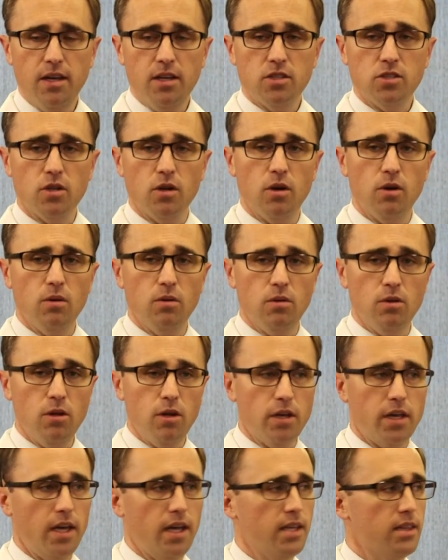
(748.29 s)
So
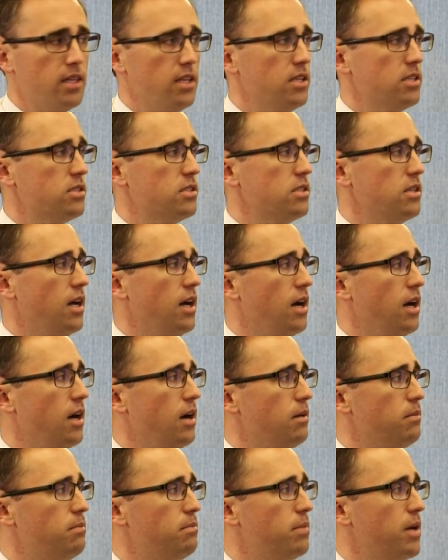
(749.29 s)
looking at this
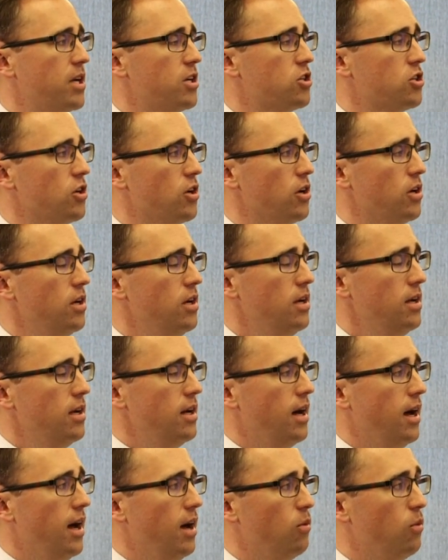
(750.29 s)
uh, picture,
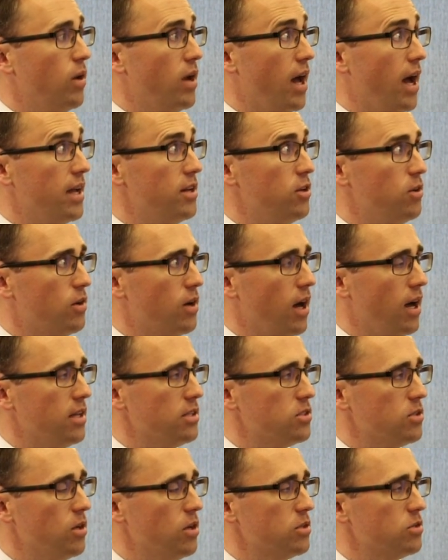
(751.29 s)
uh, when I do
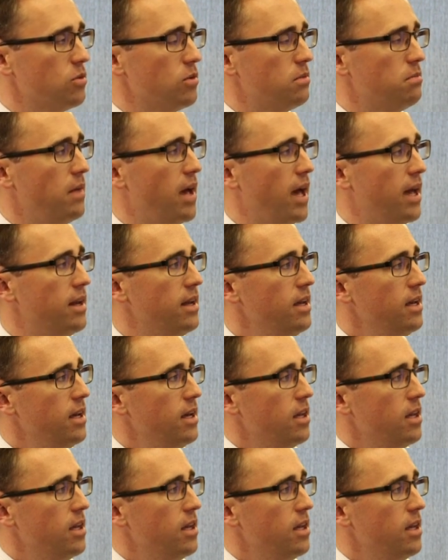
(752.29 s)
consults with men,